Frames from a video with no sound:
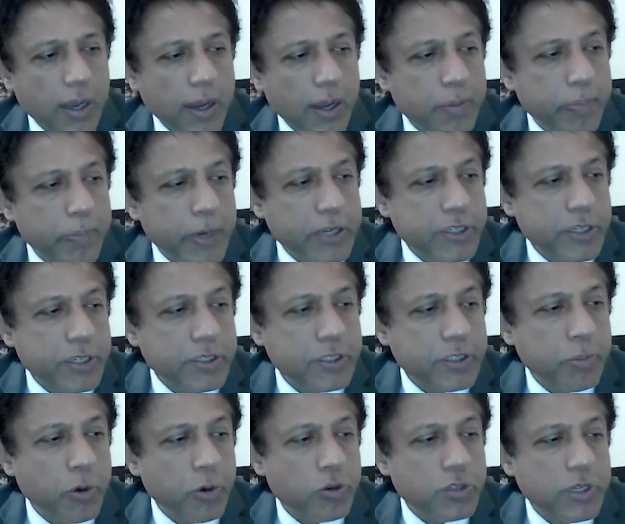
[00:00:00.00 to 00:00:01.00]
and
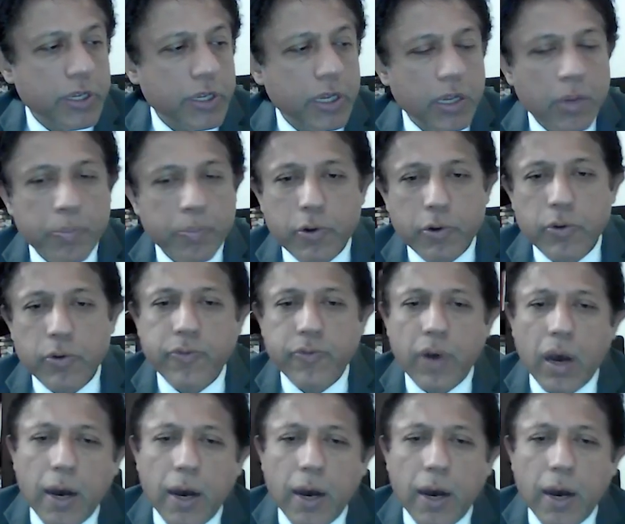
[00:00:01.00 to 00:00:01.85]
patients mostly improve